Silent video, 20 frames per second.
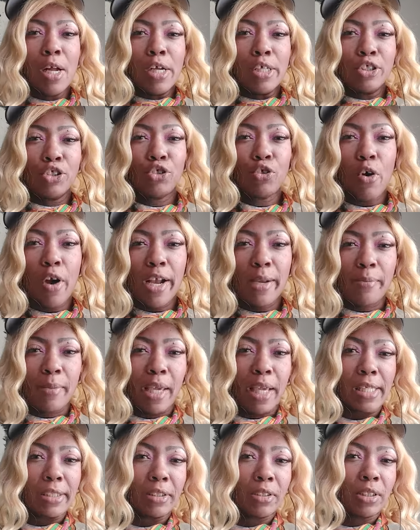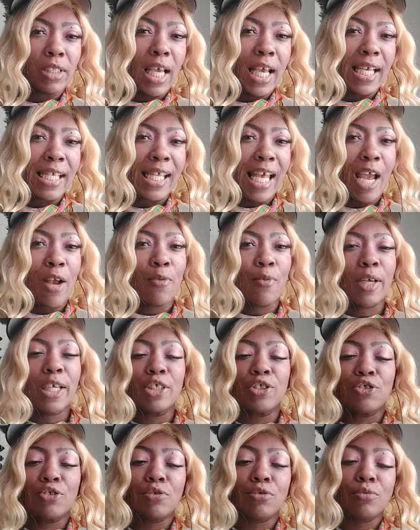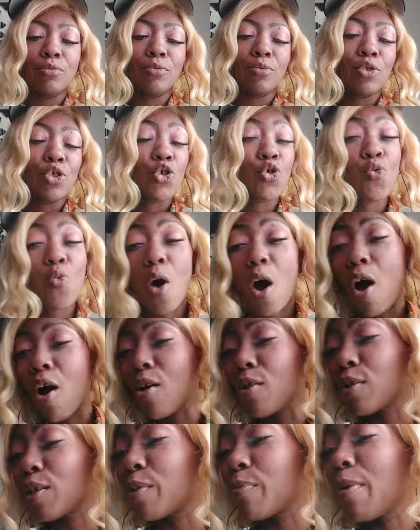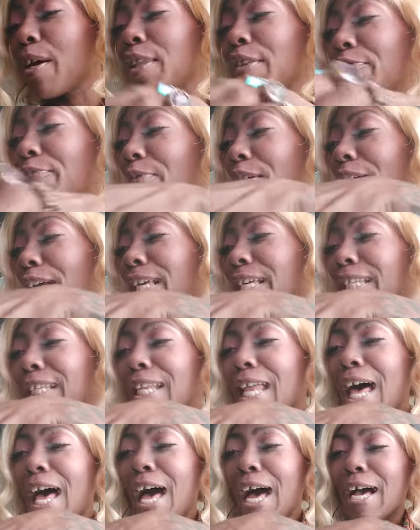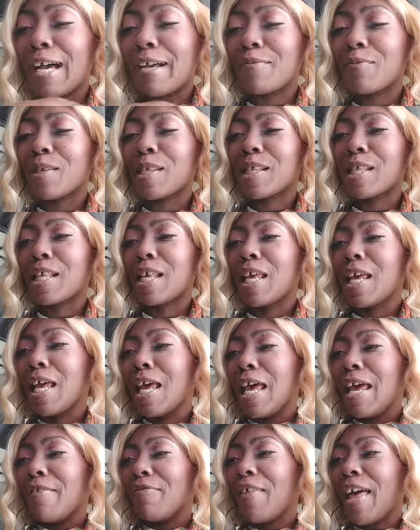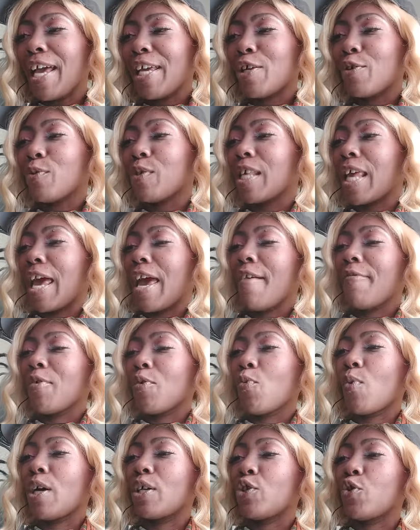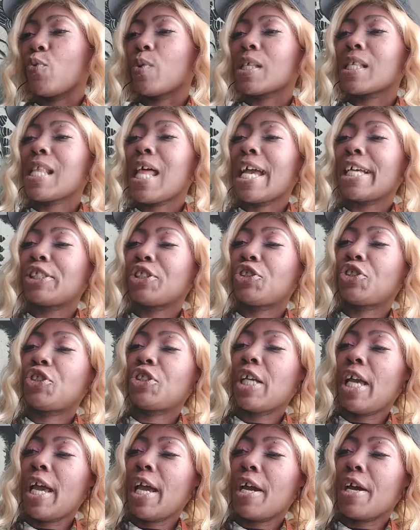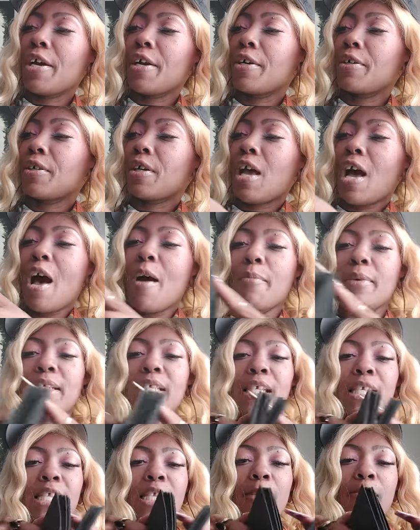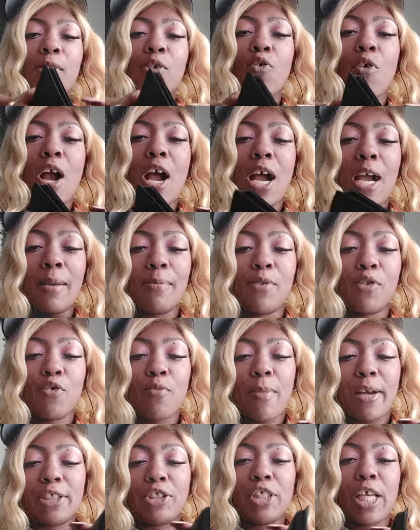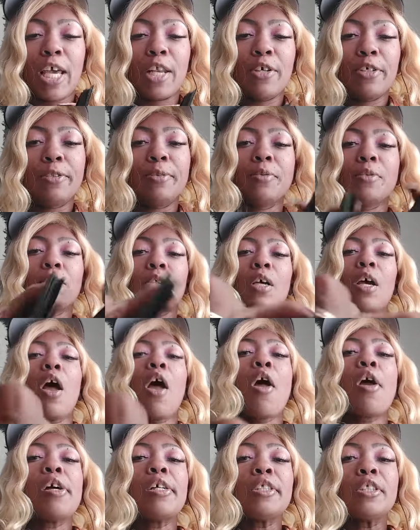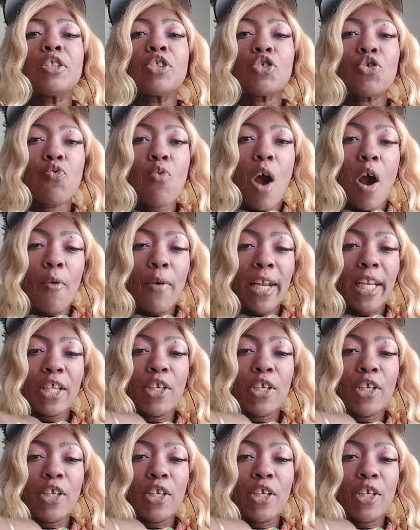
Join me as I reach you all's motherfucking lives. Thank you to everyone who has liked, shared, commented, subscribed to my channel. You already